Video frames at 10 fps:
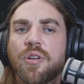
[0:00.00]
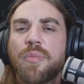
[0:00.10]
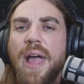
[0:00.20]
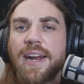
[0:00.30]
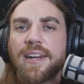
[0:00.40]

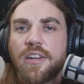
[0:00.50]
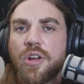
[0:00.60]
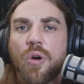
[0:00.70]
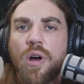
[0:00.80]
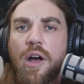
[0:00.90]
Packy to
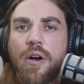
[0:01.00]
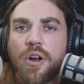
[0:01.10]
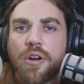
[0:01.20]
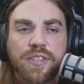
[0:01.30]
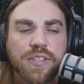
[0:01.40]
go out on,
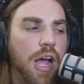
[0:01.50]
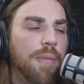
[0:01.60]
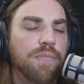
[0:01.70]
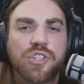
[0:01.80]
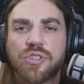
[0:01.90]
because
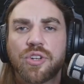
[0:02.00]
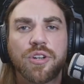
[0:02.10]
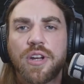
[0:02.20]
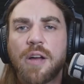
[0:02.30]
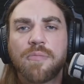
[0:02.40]
I'm
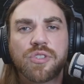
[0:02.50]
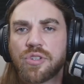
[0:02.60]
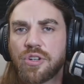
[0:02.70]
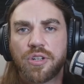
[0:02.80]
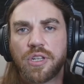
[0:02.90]

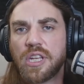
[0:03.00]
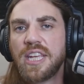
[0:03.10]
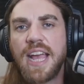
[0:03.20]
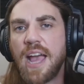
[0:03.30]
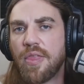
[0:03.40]
certain
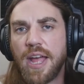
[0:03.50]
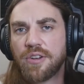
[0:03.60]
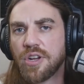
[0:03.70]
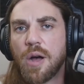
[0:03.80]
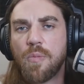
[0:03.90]
he had that
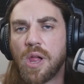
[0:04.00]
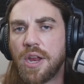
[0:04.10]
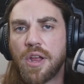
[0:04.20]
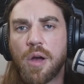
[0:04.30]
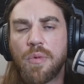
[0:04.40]
job
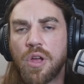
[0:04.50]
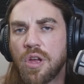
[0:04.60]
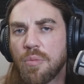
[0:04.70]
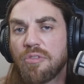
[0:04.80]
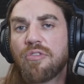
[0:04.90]
lined up
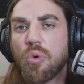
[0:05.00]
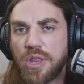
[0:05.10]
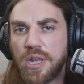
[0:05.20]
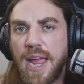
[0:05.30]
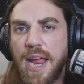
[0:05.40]
before
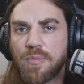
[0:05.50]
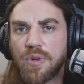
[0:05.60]
the game.